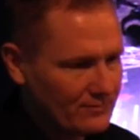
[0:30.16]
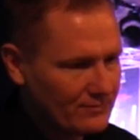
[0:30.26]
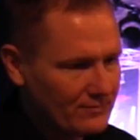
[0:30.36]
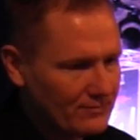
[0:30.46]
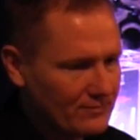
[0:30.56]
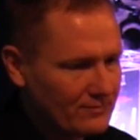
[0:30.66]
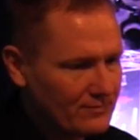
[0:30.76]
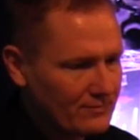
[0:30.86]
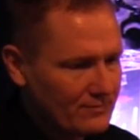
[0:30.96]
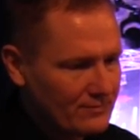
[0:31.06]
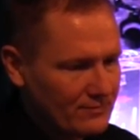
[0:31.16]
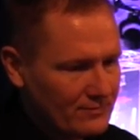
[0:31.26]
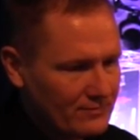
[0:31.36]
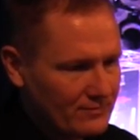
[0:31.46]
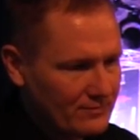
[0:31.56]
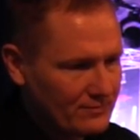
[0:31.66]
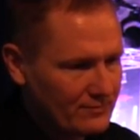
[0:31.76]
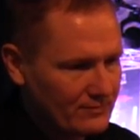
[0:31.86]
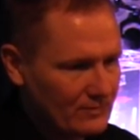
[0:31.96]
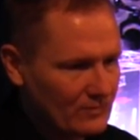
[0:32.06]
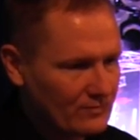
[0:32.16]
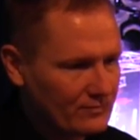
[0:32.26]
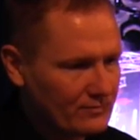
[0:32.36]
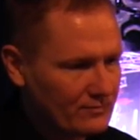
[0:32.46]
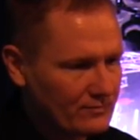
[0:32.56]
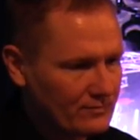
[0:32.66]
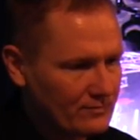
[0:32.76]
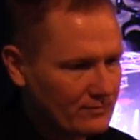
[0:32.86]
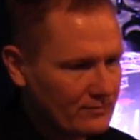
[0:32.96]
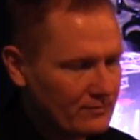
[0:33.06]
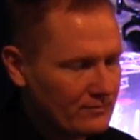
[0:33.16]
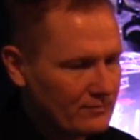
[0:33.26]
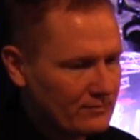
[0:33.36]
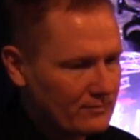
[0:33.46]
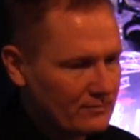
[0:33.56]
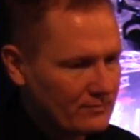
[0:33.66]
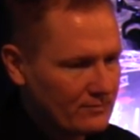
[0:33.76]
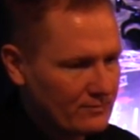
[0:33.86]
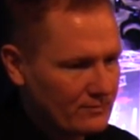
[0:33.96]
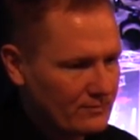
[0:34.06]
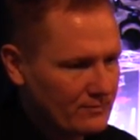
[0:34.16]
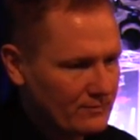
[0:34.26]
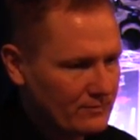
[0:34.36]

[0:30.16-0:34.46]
[no speech]